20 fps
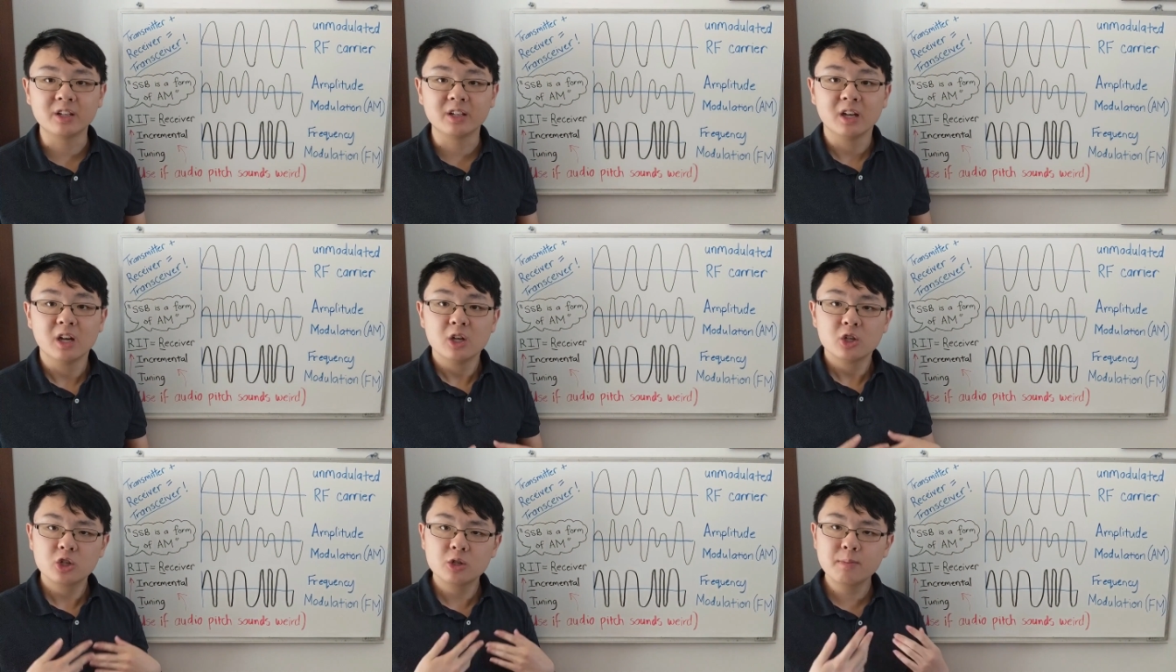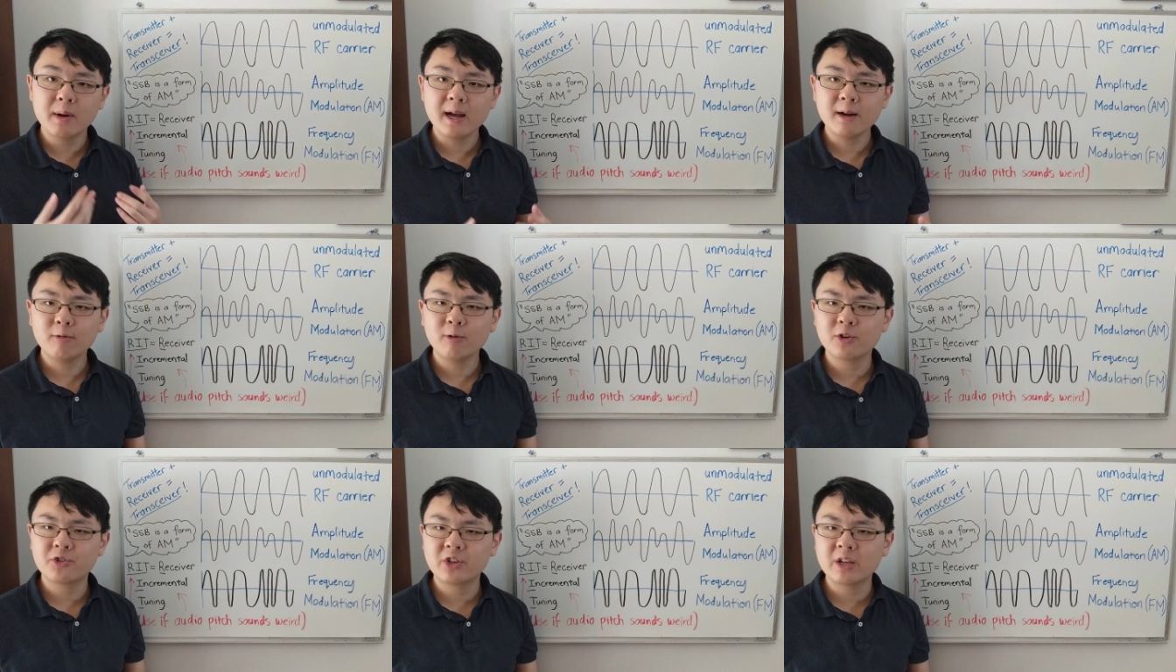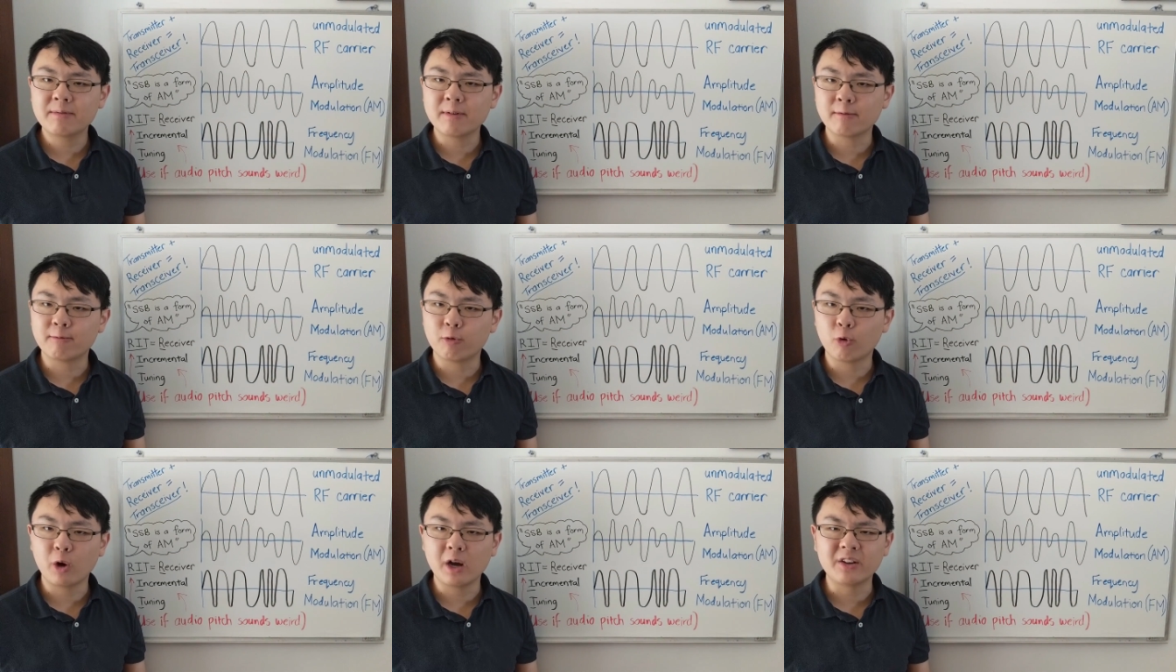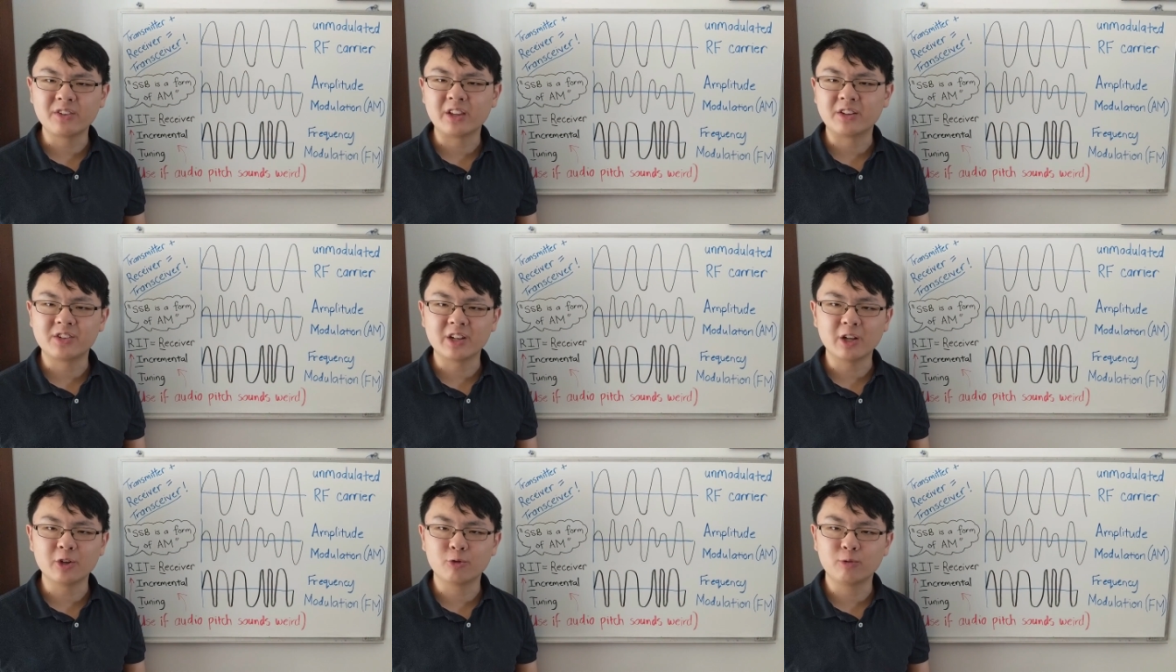and you might receive a voice
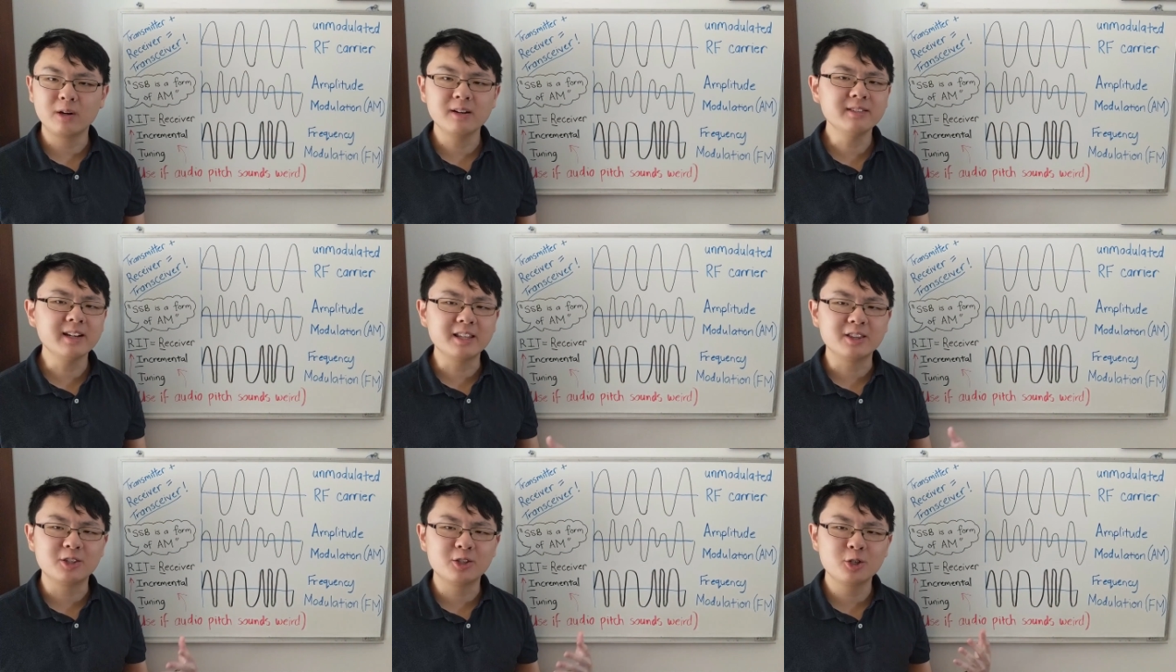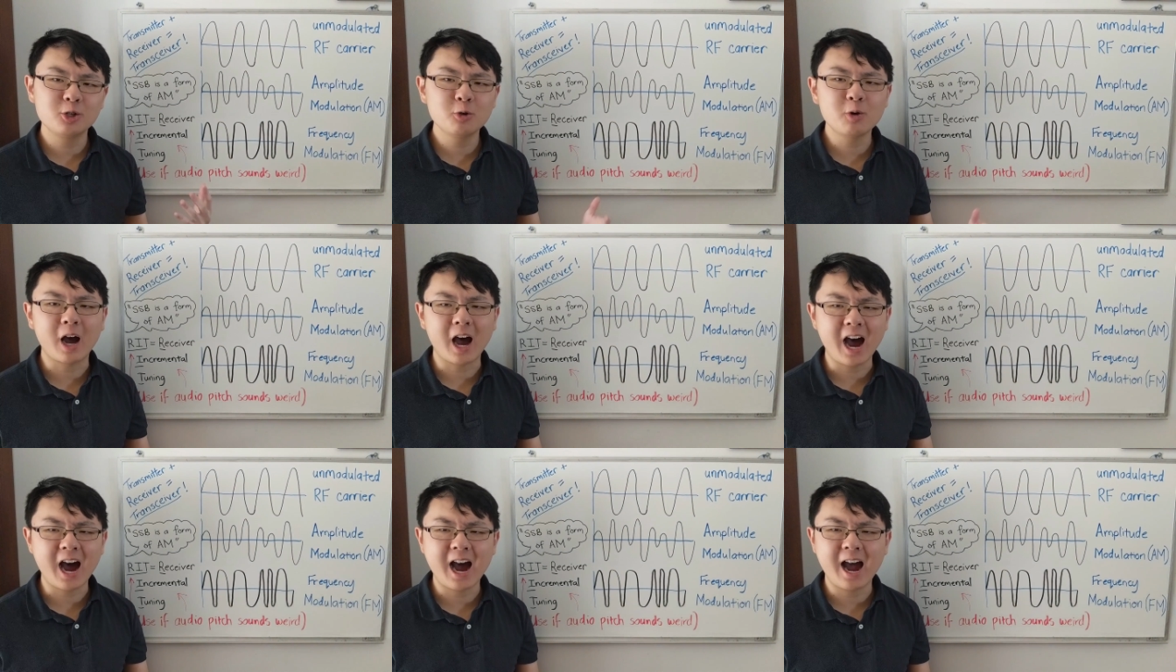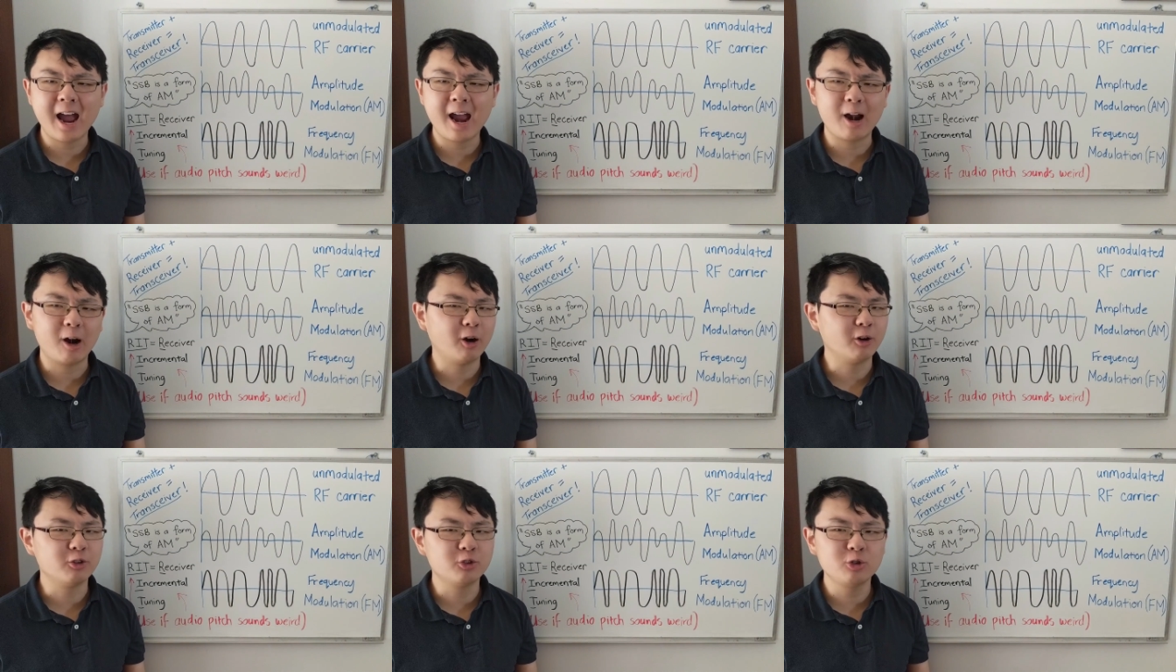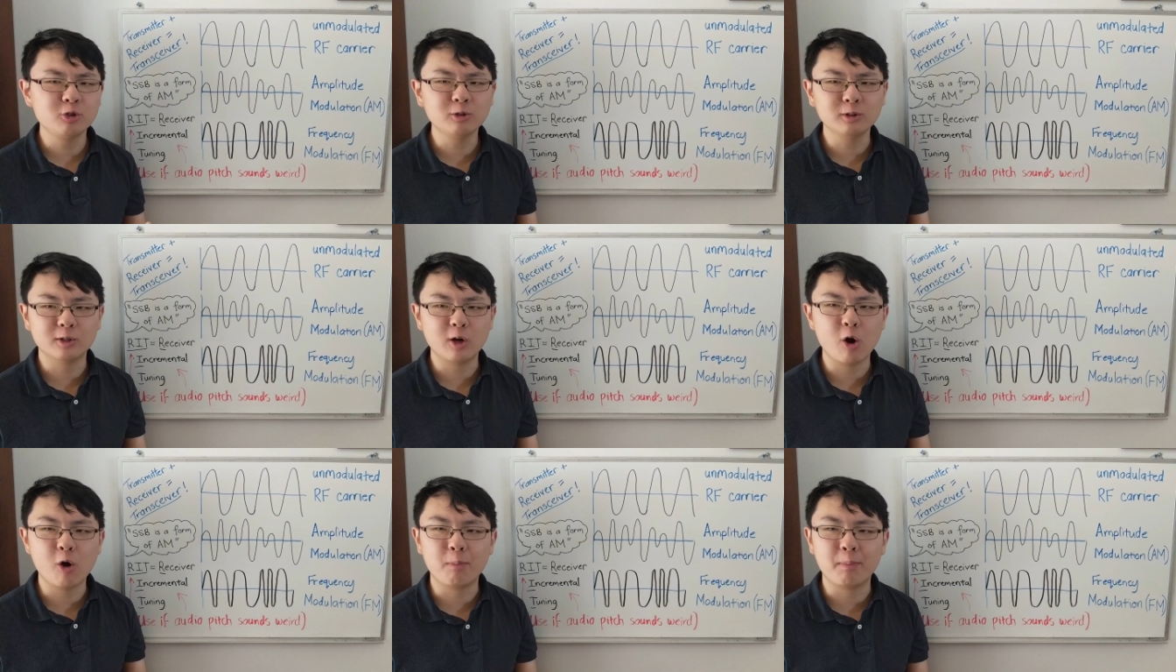that sounds really too high or
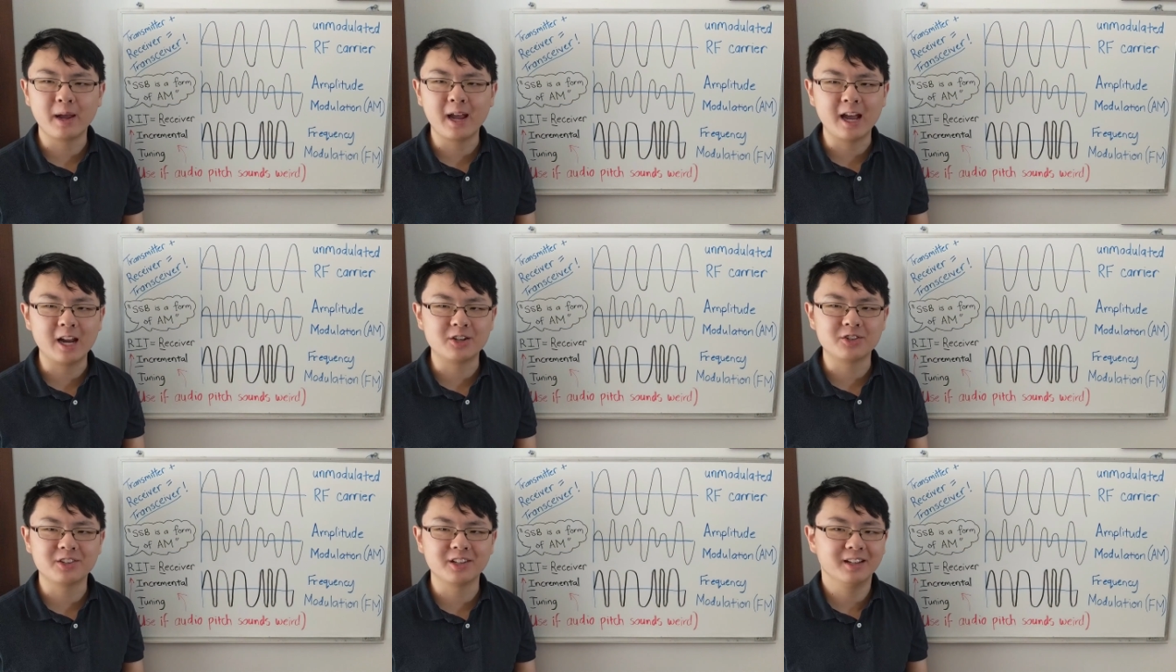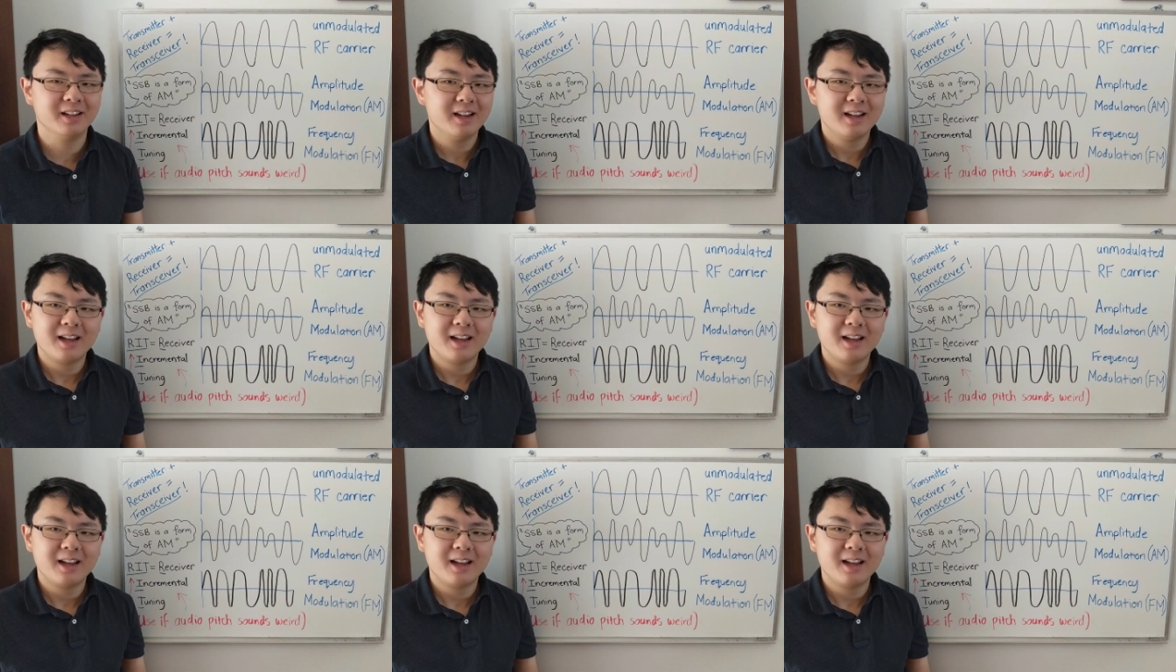too low pitched.